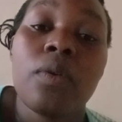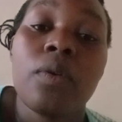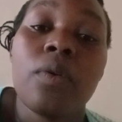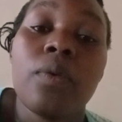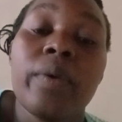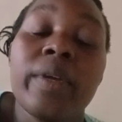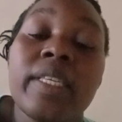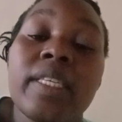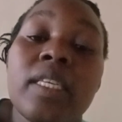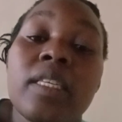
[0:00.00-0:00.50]

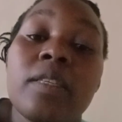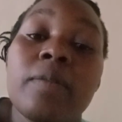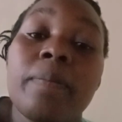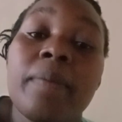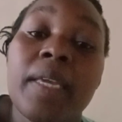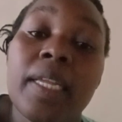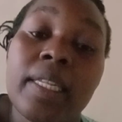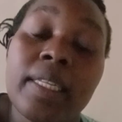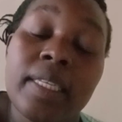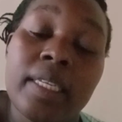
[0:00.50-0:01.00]
which is
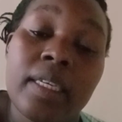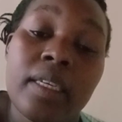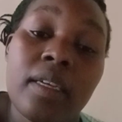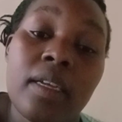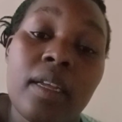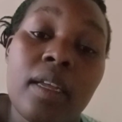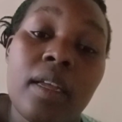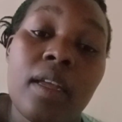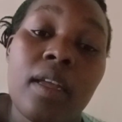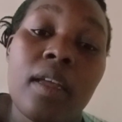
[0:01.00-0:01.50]
building
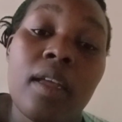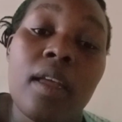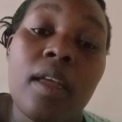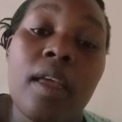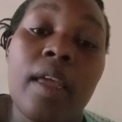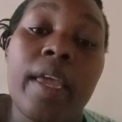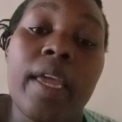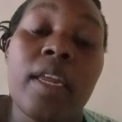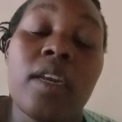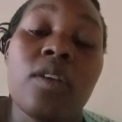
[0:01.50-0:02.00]

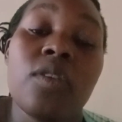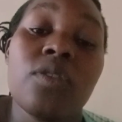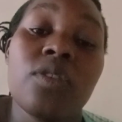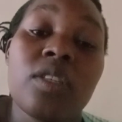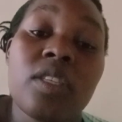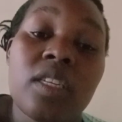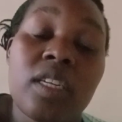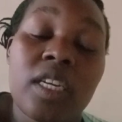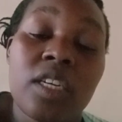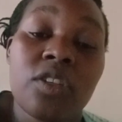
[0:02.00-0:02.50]
and
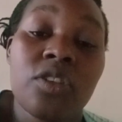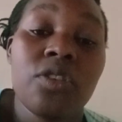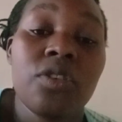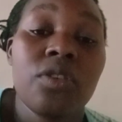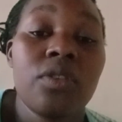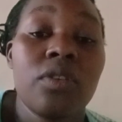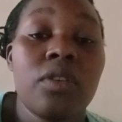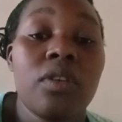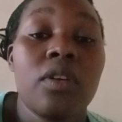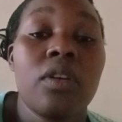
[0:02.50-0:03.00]

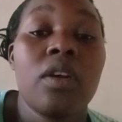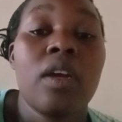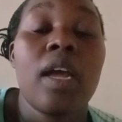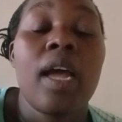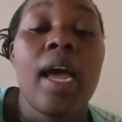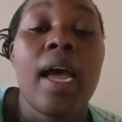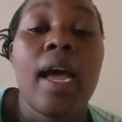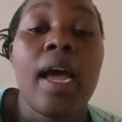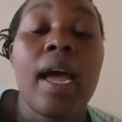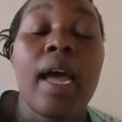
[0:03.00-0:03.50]
construction.
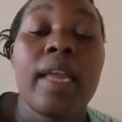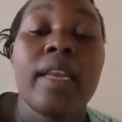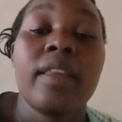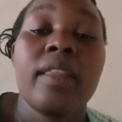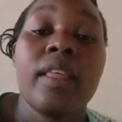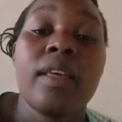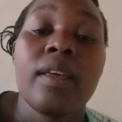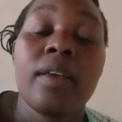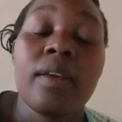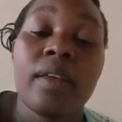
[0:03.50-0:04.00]
And
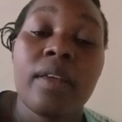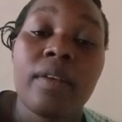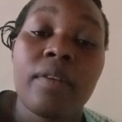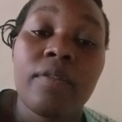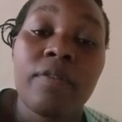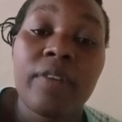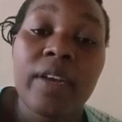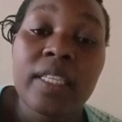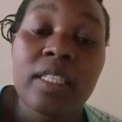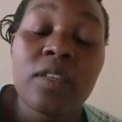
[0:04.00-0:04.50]
the
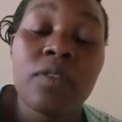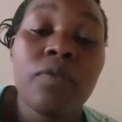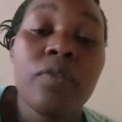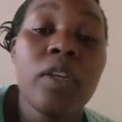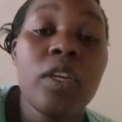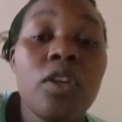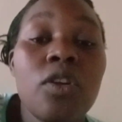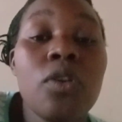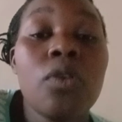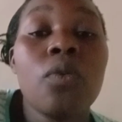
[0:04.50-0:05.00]
first
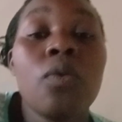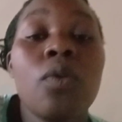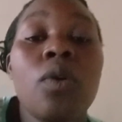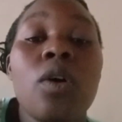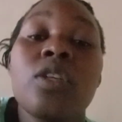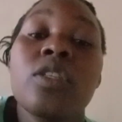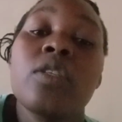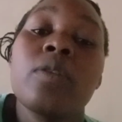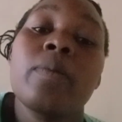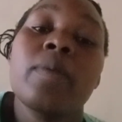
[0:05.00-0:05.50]
video
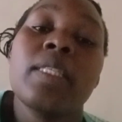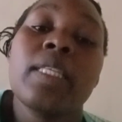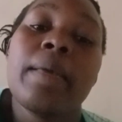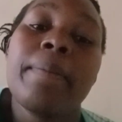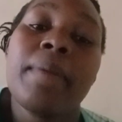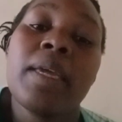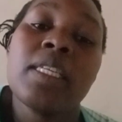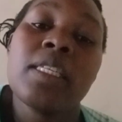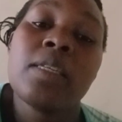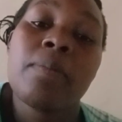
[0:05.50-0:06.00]
was
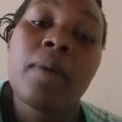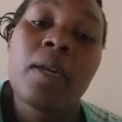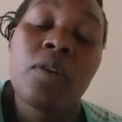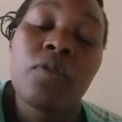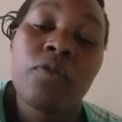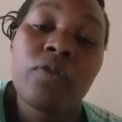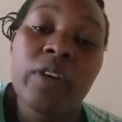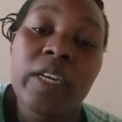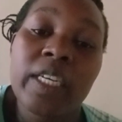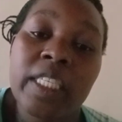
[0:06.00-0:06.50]
cement
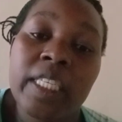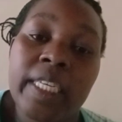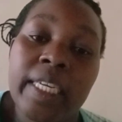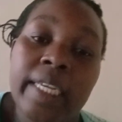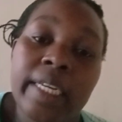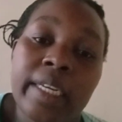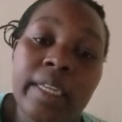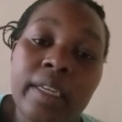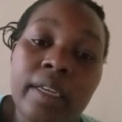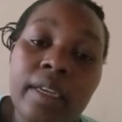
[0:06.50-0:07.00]

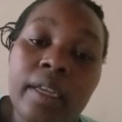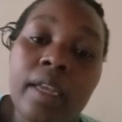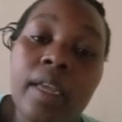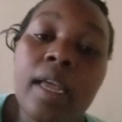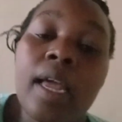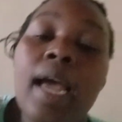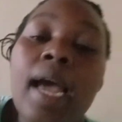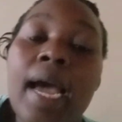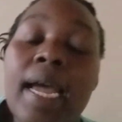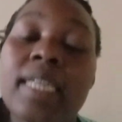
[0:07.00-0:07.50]
manufacturing.
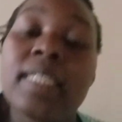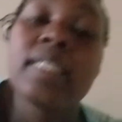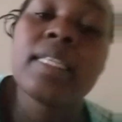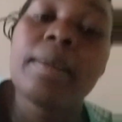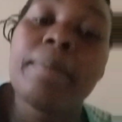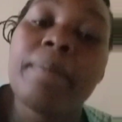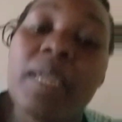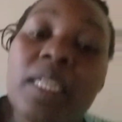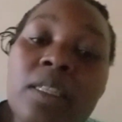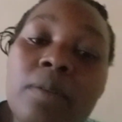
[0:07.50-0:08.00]
And
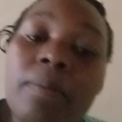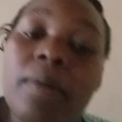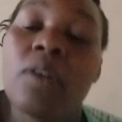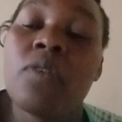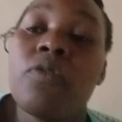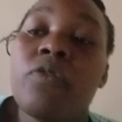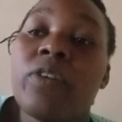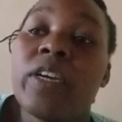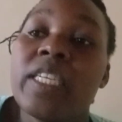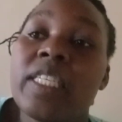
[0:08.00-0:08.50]
cement
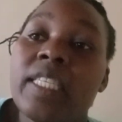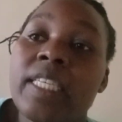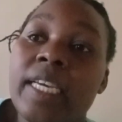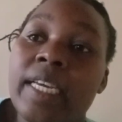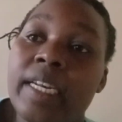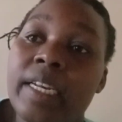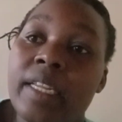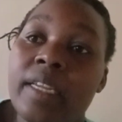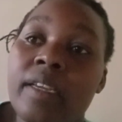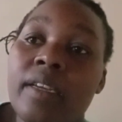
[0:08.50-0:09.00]

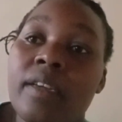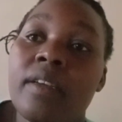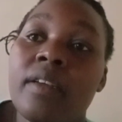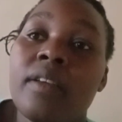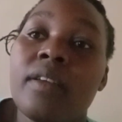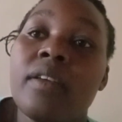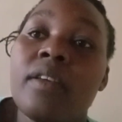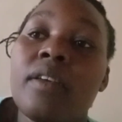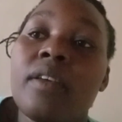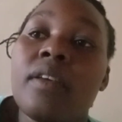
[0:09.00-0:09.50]
manufacturing,
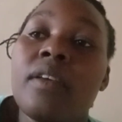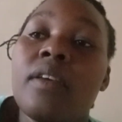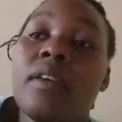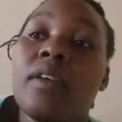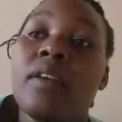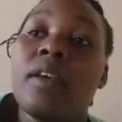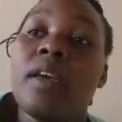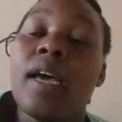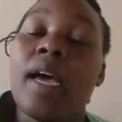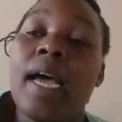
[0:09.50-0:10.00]

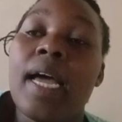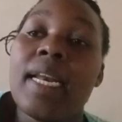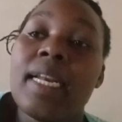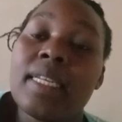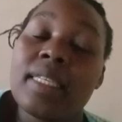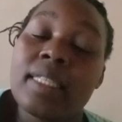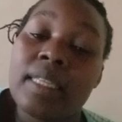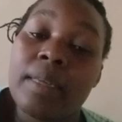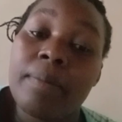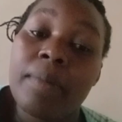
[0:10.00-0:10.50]
under
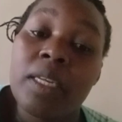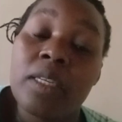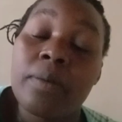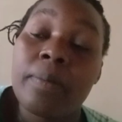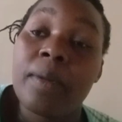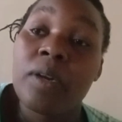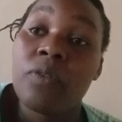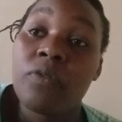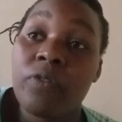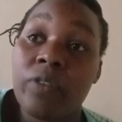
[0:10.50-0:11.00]
cement
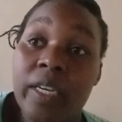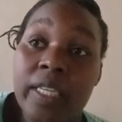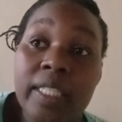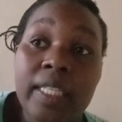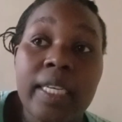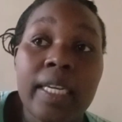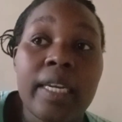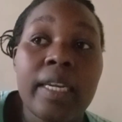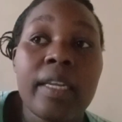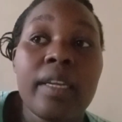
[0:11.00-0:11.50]

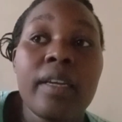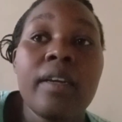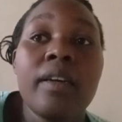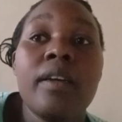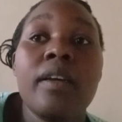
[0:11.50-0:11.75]
manufacturing,